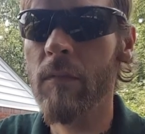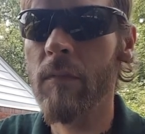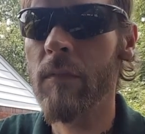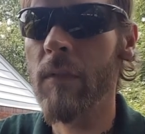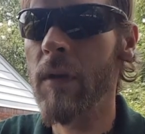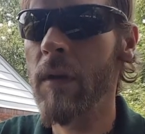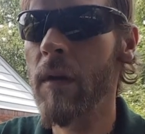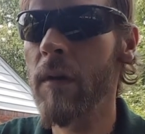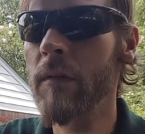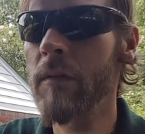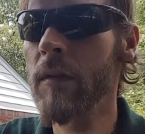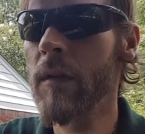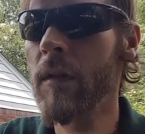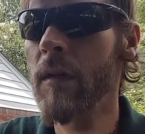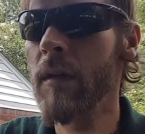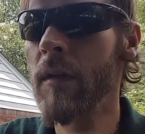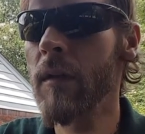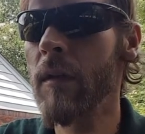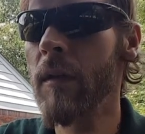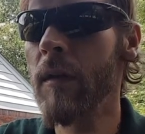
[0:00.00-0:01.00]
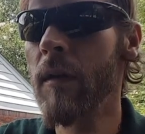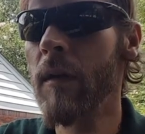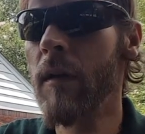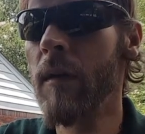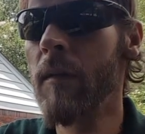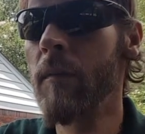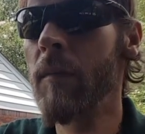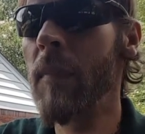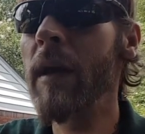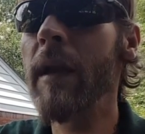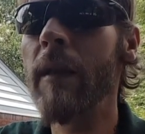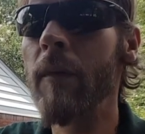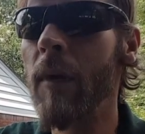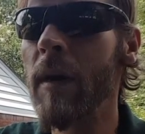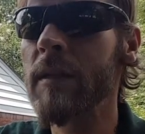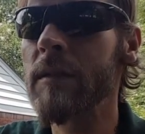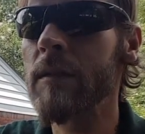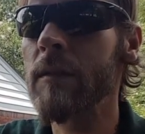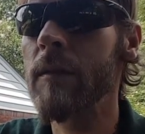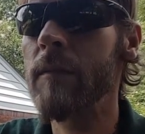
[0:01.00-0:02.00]
You know. But
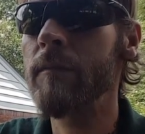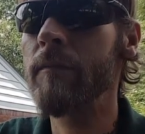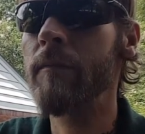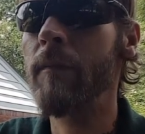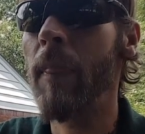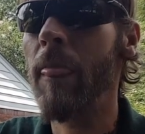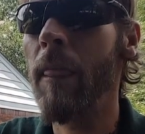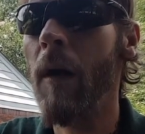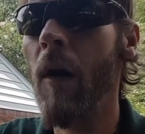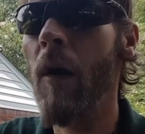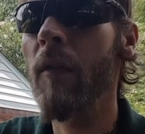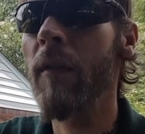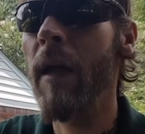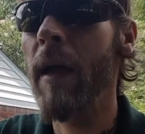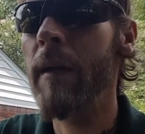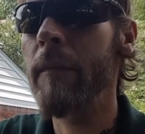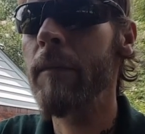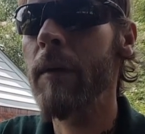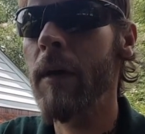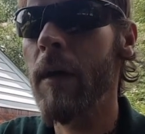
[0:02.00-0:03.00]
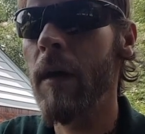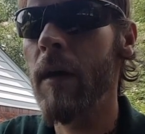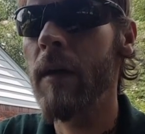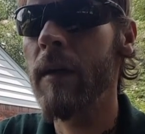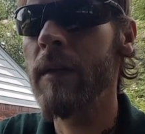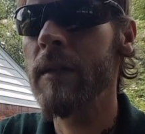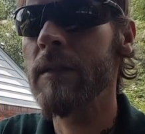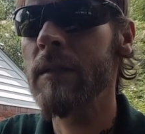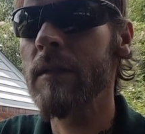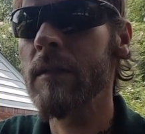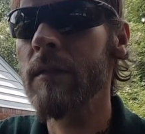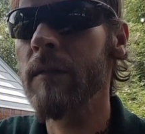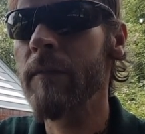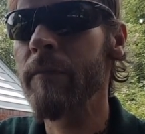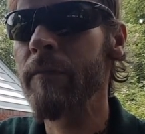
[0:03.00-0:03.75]
anyways, all that because